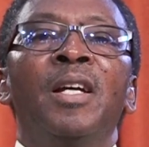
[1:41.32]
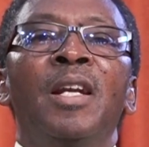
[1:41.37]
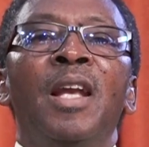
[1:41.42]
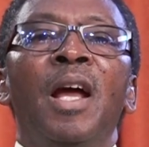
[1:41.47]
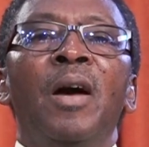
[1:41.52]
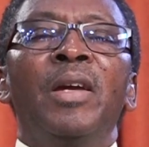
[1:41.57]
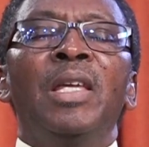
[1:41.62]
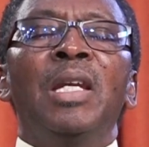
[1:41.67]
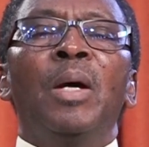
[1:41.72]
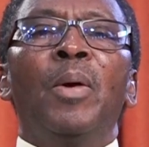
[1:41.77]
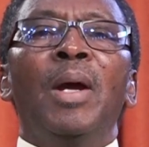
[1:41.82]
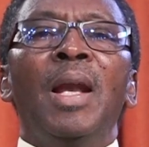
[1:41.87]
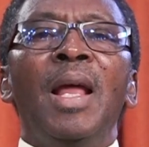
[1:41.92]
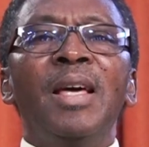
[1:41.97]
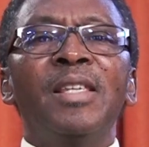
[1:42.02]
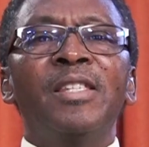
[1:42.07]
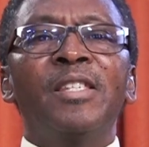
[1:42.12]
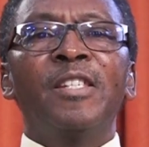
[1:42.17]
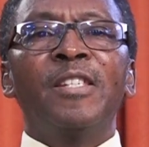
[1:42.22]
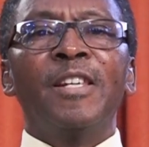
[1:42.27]
Now, in our
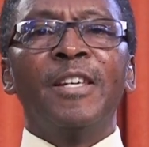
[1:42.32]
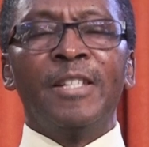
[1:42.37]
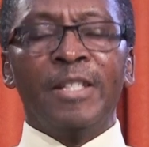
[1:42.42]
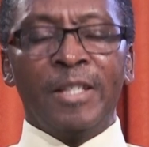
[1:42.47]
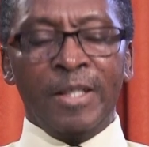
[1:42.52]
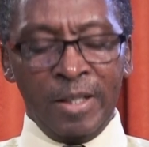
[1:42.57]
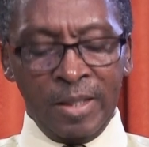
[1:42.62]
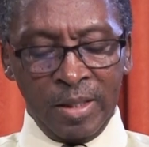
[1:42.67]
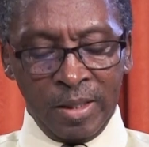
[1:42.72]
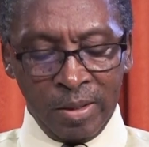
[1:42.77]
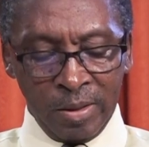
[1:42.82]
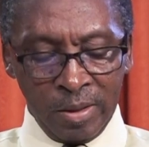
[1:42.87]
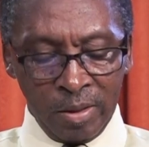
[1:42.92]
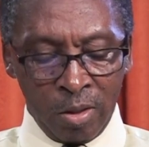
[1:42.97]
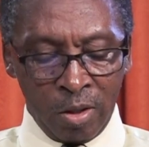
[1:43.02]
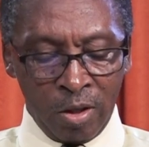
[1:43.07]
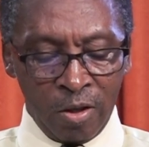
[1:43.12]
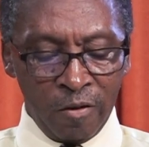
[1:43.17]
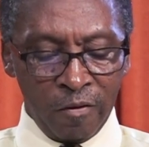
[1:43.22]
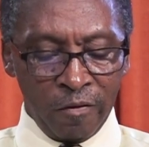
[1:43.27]
last study
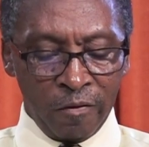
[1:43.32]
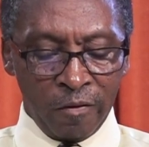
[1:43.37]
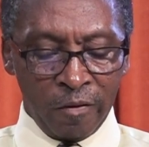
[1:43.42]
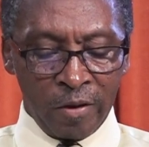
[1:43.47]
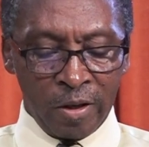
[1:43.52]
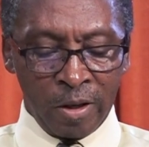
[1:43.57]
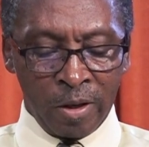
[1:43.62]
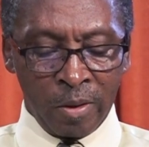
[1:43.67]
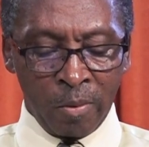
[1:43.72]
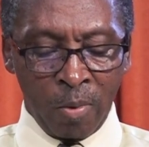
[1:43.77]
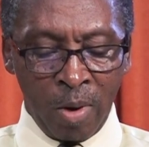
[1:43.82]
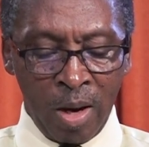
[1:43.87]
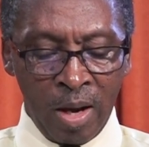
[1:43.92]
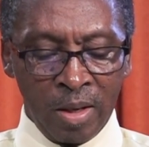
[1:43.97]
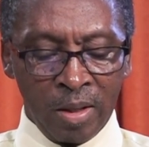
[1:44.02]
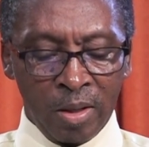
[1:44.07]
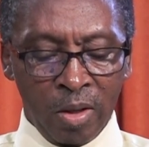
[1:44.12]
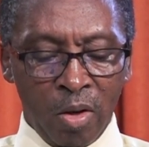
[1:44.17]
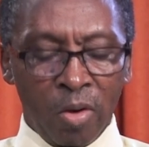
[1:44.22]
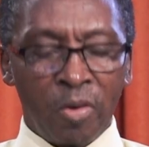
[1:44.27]
of
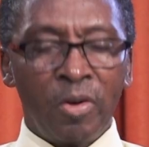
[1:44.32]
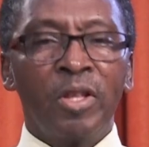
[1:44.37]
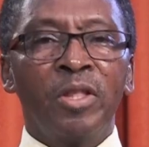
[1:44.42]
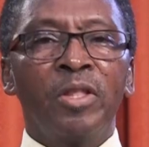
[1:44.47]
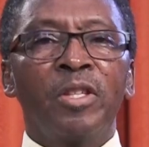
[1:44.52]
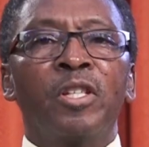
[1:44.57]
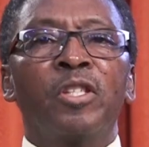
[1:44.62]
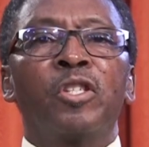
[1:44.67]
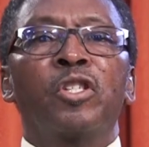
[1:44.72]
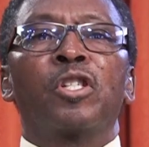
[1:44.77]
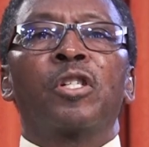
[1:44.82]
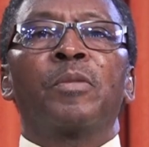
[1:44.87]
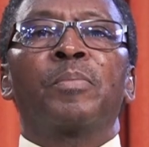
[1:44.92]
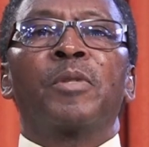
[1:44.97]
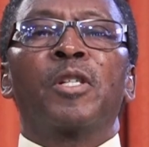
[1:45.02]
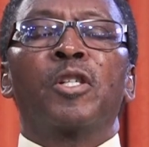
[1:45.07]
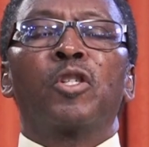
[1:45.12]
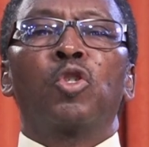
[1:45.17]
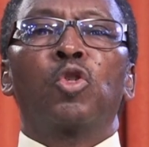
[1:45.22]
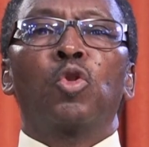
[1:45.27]
1 Corinthians
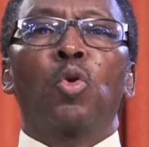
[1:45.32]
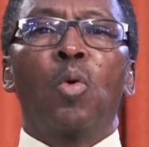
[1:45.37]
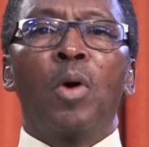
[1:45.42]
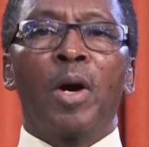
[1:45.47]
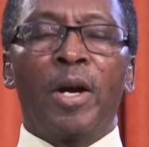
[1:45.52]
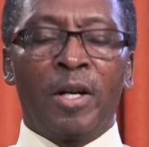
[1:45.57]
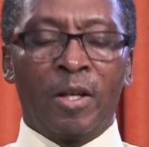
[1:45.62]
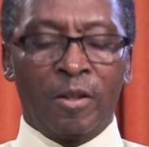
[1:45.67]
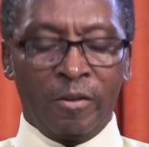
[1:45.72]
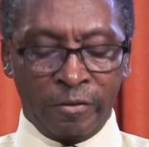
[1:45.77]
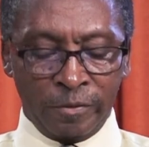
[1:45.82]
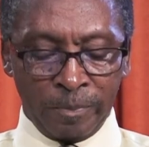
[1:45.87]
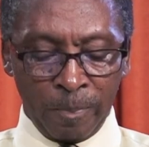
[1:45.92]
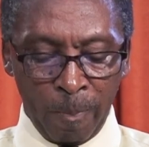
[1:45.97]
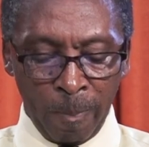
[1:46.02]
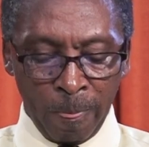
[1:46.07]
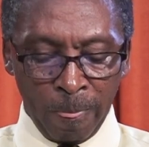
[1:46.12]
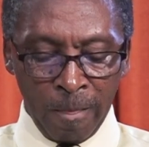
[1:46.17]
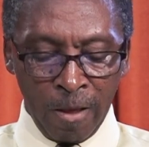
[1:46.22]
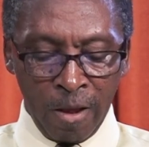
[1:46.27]
chapter 12,
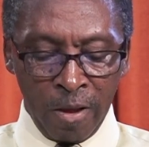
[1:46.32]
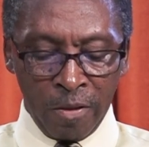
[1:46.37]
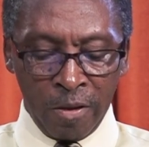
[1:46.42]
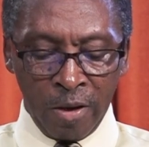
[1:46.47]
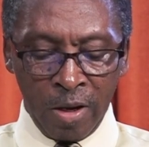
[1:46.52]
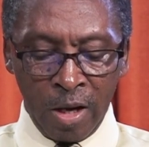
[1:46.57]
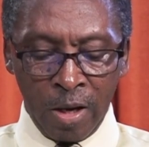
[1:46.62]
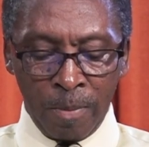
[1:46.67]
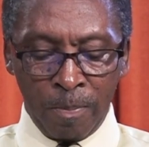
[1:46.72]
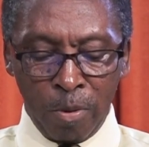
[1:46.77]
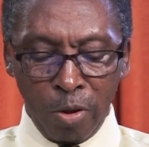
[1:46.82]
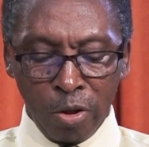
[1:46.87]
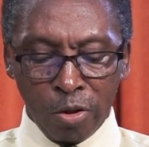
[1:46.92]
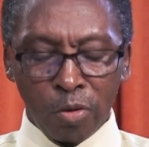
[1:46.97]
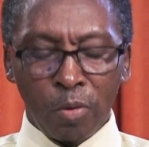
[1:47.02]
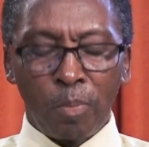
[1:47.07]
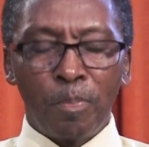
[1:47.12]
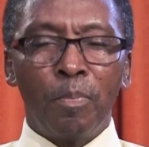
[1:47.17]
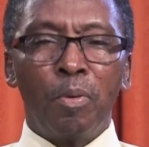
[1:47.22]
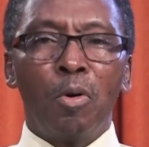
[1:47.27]
the
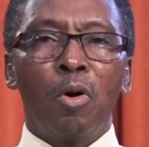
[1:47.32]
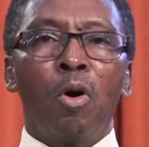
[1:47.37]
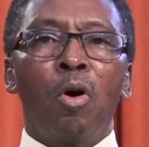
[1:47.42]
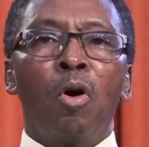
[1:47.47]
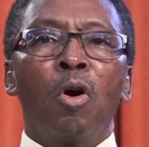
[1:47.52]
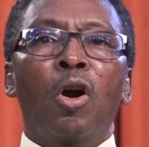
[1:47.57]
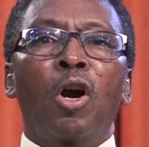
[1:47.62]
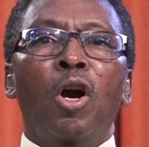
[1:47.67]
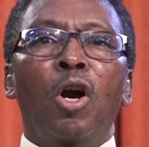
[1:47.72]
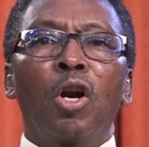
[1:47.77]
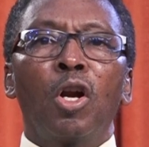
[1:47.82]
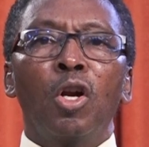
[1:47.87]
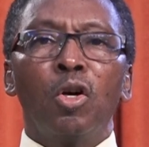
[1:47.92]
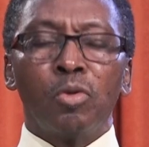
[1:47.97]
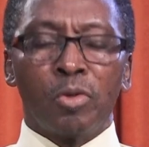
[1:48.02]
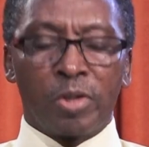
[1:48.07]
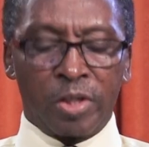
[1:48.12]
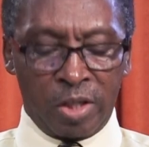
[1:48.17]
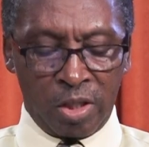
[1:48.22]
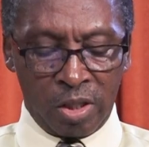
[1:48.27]
Apostle Paul
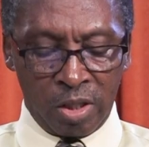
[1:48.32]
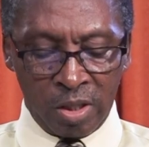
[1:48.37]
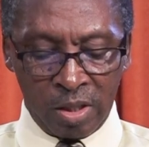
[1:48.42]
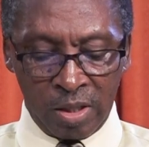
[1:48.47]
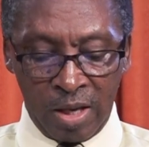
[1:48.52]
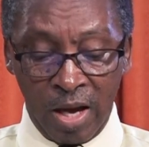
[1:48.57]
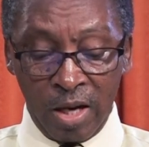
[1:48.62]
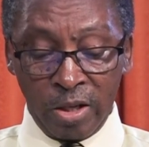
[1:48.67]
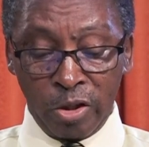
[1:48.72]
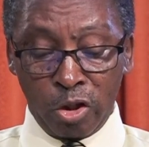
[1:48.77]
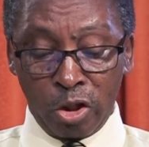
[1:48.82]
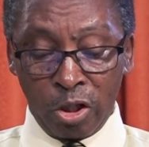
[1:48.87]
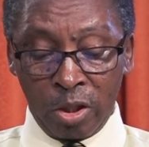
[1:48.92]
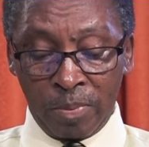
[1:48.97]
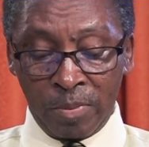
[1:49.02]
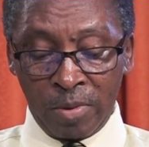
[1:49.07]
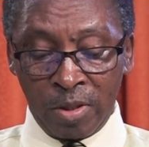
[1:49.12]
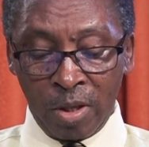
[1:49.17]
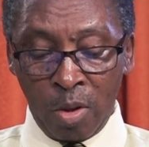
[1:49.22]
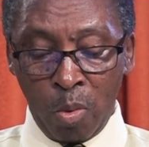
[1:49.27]
closed that
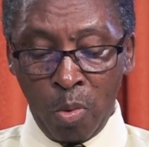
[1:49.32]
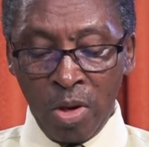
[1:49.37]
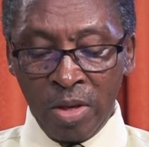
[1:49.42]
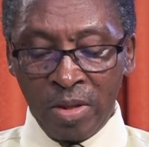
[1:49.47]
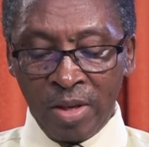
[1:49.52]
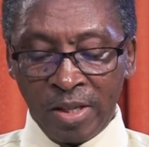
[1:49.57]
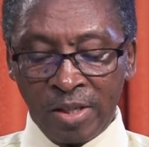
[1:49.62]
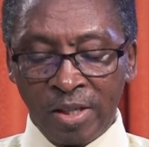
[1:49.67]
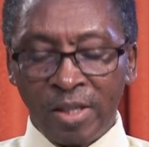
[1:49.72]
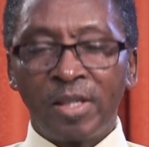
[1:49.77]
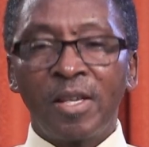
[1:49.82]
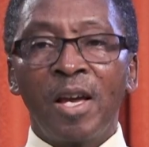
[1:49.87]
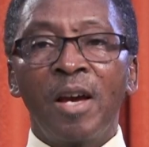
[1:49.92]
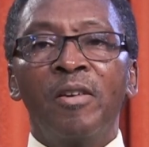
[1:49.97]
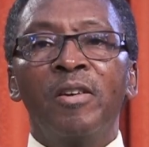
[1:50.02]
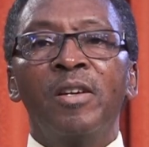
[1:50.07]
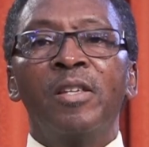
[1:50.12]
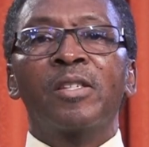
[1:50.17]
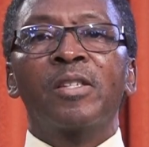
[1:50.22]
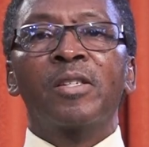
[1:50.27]
chapter with a
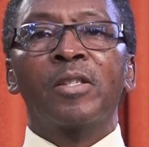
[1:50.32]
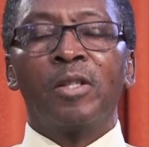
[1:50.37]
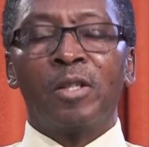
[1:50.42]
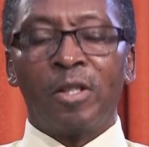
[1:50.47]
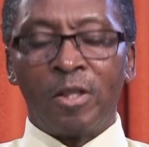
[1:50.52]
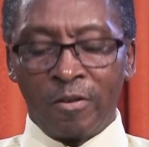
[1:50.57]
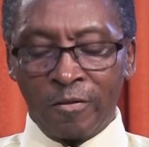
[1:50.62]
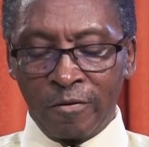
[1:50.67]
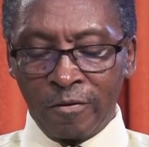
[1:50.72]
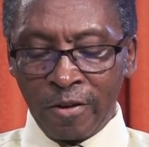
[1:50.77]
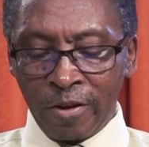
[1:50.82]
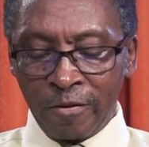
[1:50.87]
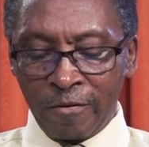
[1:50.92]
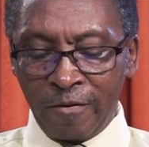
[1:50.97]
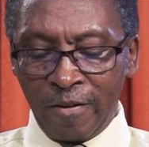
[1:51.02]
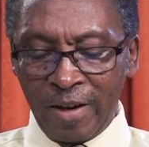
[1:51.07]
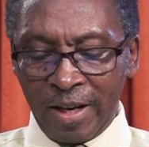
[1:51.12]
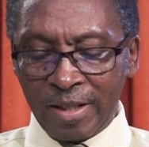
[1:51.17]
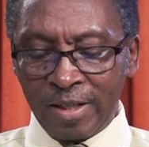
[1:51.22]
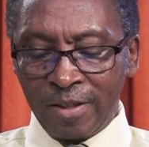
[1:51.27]
series of
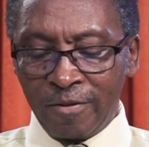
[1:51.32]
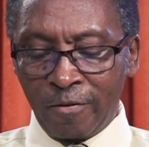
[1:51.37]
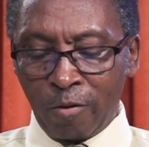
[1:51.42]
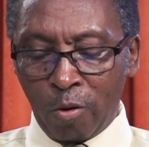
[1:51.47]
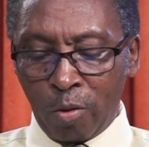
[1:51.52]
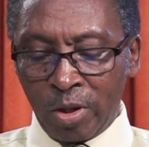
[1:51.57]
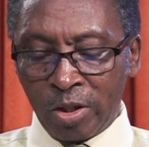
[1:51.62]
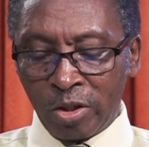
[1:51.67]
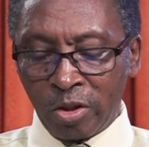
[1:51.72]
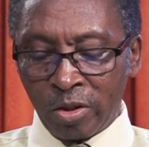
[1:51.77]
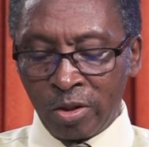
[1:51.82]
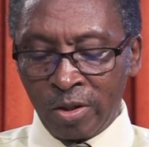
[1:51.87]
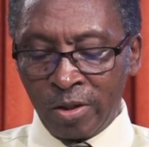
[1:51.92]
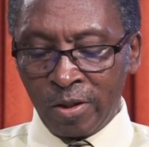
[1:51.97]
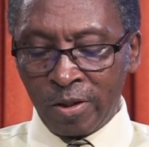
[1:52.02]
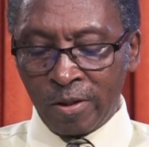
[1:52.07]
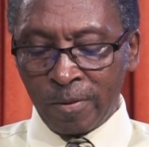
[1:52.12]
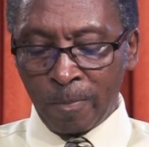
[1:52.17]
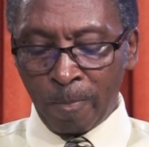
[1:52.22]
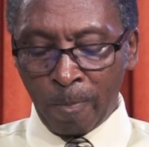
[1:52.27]
reflective
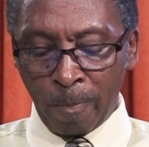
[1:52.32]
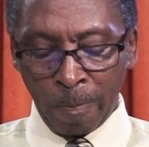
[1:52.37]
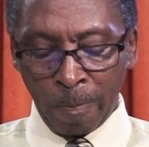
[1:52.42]
questions